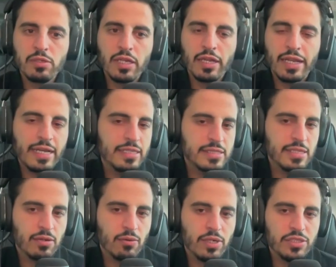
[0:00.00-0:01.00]
And I ask
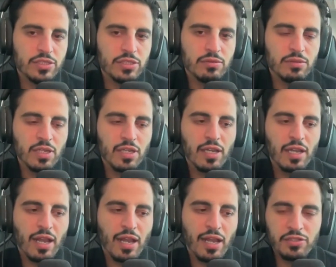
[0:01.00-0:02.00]
that question,
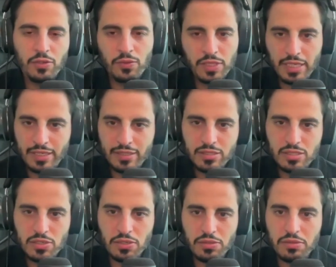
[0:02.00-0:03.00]
I know the
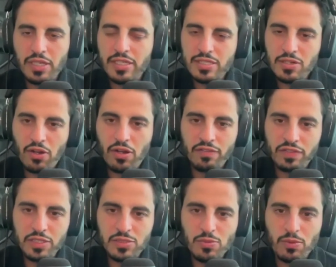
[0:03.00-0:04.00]
answer. It's an
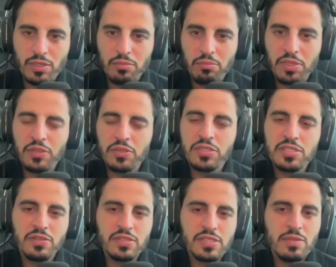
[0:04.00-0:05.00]
obvious one, but there
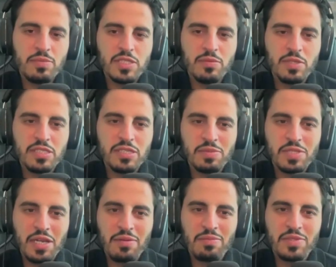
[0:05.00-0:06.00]
still seems to be
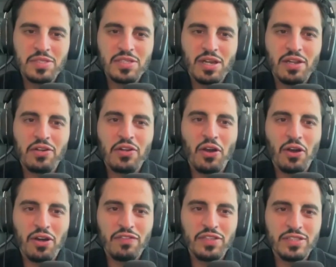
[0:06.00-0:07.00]
sometimes not an
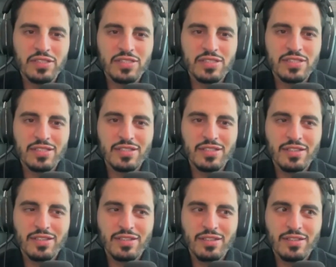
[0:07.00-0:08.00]
obvious
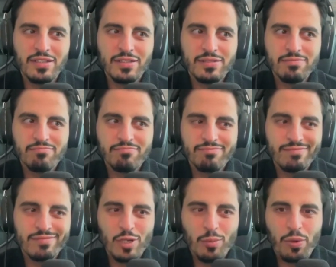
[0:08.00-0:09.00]

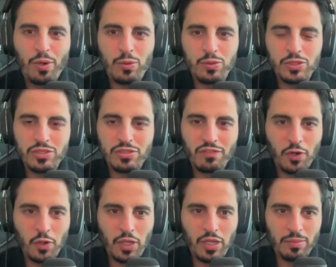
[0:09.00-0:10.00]
approach
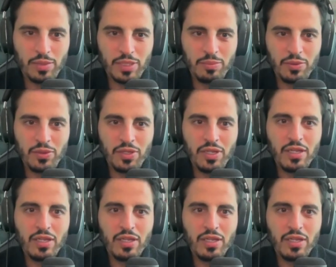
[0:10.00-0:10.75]
for a lot of people.